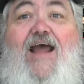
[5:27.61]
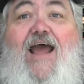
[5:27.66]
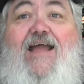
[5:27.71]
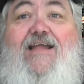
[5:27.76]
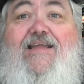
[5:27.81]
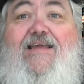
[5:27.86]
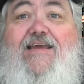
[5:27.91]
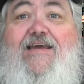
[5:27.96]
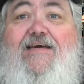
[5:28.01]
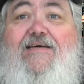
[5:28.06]

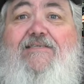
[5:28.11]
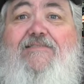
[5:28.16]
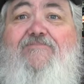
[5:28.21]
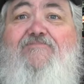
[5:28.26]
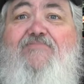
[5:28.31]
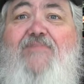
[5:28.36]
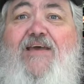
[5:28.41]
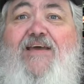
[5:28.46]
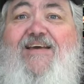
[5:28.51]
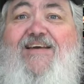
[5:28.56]
idea.
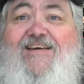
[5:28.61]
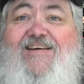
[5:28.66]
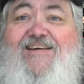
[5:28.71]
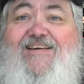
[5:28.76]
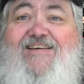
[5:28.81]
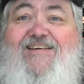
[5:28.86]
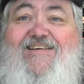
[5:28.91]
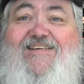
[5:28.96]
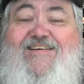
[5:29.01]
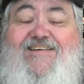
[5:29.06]

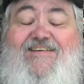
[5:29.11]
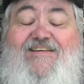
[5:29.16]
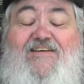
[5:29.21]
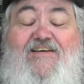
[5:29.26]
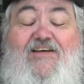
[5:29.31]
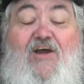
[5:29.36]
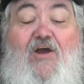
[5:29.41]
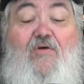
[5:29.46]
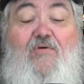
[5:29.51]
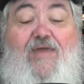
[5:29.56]

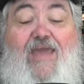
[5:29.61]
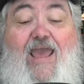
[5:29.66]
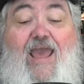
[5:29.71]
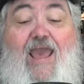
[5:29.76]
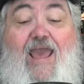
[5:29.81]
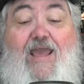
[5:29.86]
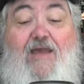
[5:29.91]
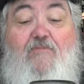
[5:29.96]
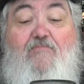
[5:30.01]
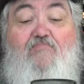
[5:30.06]

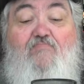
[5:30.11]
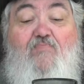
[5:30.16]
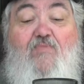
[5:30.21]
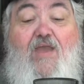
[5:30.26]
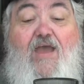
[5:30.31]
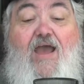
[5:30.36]
Okay.